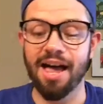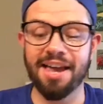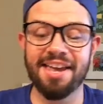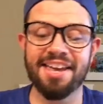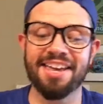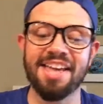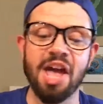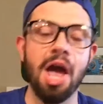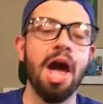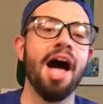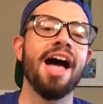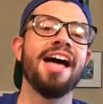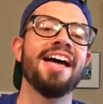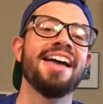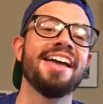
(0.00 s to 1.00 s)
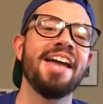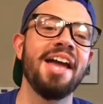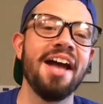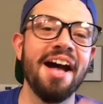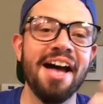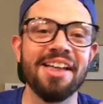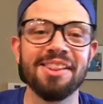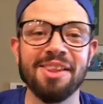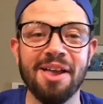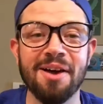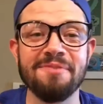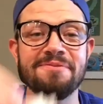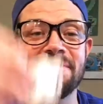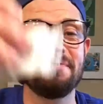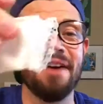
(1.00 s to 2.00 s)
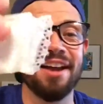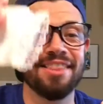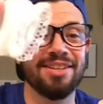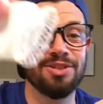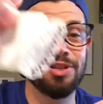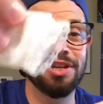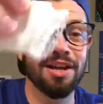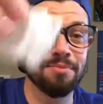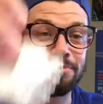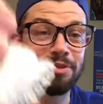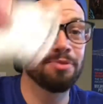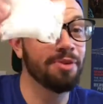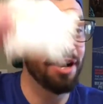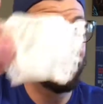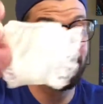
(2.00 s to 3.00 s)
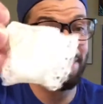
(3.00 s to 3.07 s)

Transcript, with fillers: I, I love the fact that she comes with granny